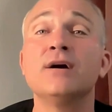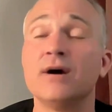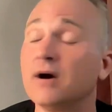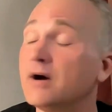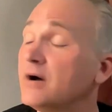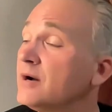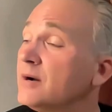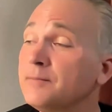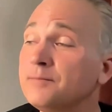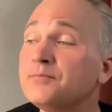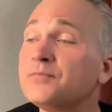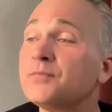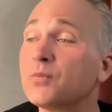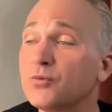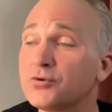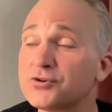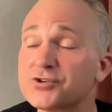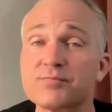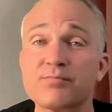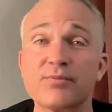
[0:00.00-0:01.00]
um,
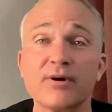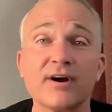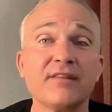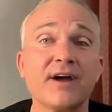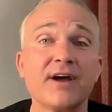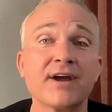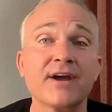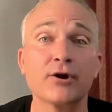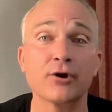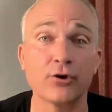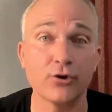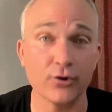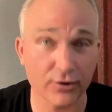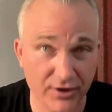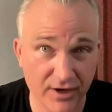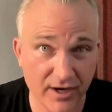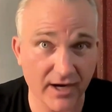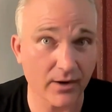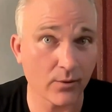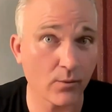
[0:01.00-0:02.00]
will spread like a
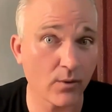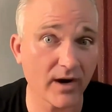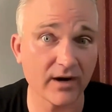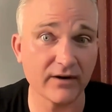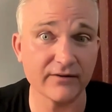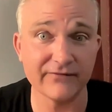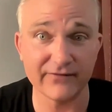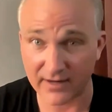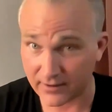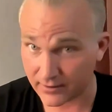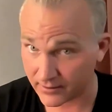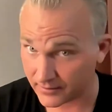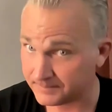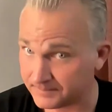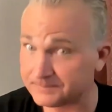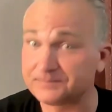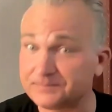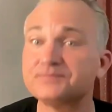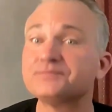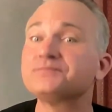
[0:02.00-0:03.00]
good kind of wildfire.
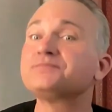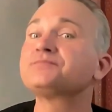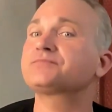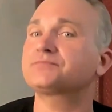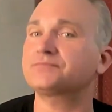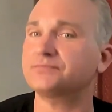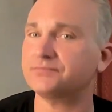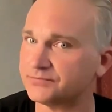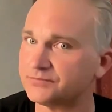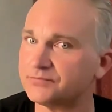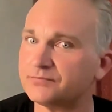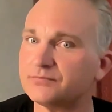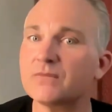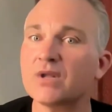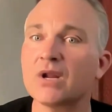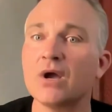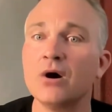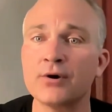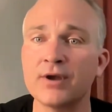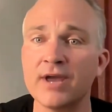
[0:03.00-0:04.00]

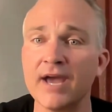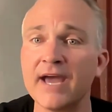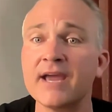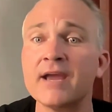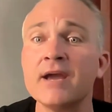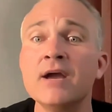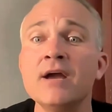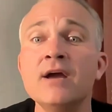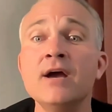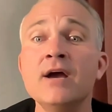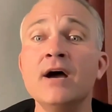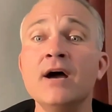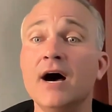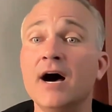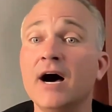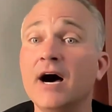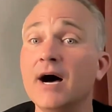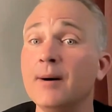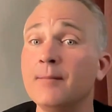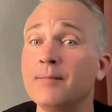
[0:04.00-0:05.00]
Okay,
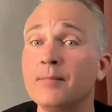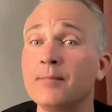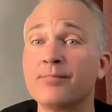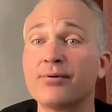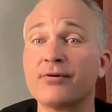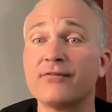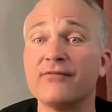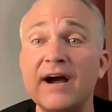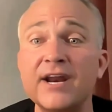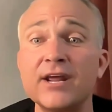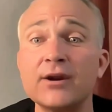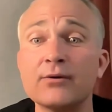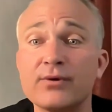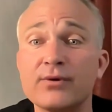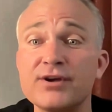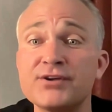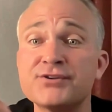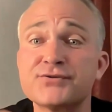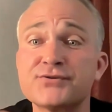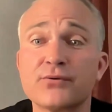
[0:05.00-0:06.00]
um, providing
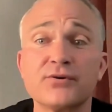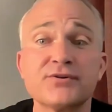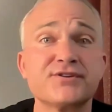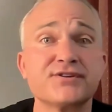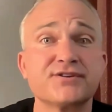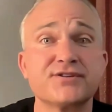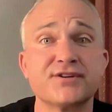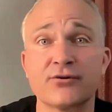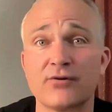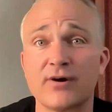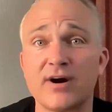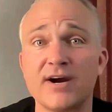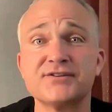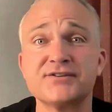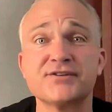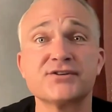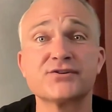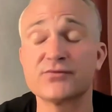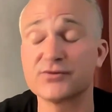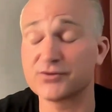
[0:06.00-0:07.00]
resources and
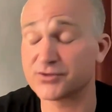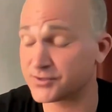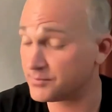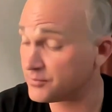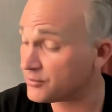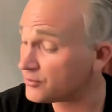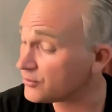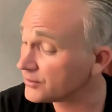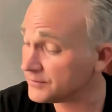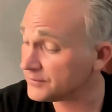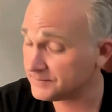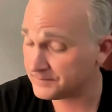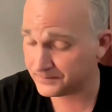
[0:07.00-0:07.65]
crisis support.